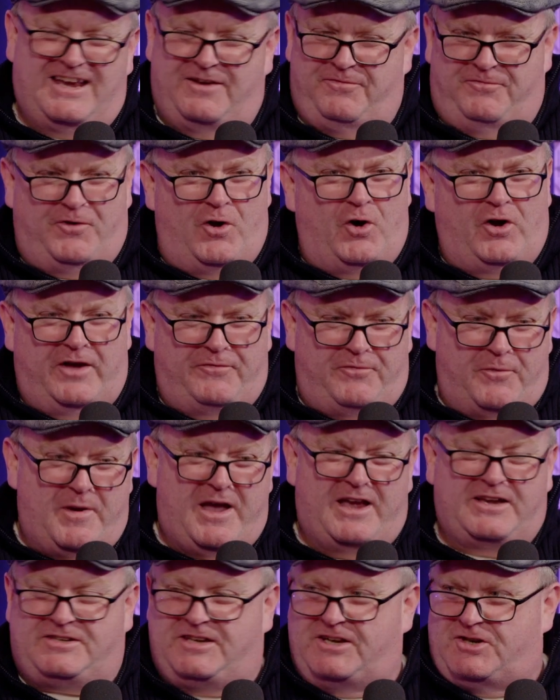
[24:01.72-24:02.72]
a fuck. If I
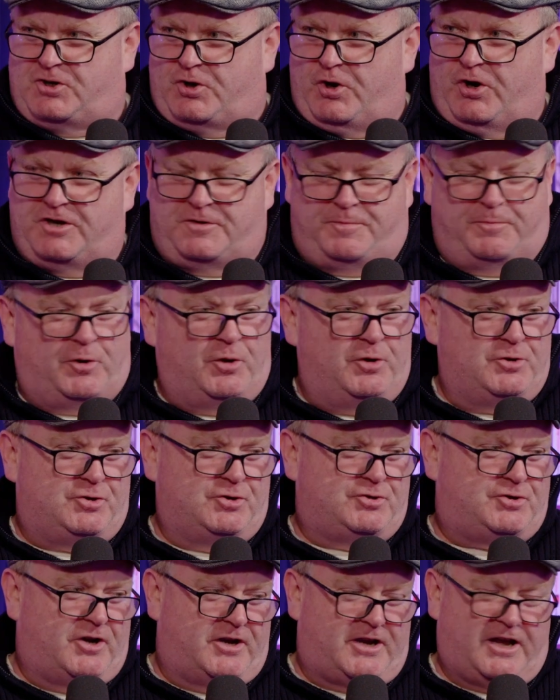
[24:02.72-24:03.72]
want to see Scottish
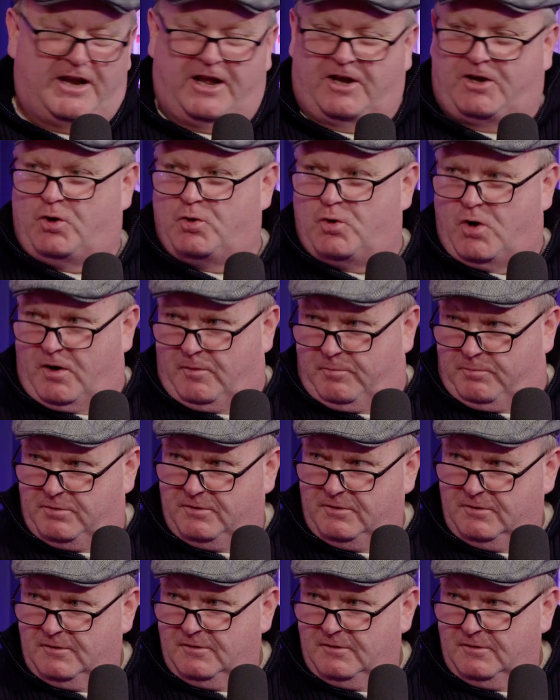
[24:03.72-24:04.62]
produce, I'm going to co-op.